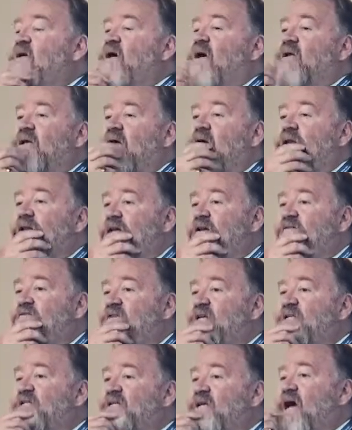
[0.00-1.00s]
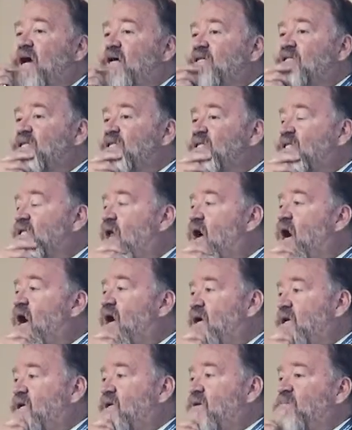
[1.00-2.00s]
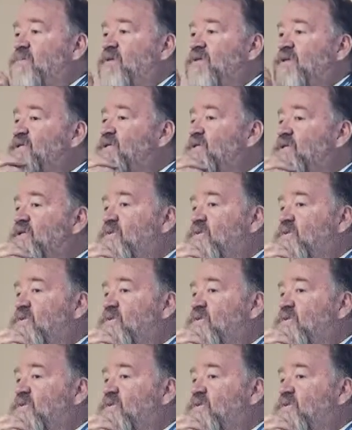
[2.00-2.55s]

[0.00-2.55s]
I'll leave this as a slide, but this is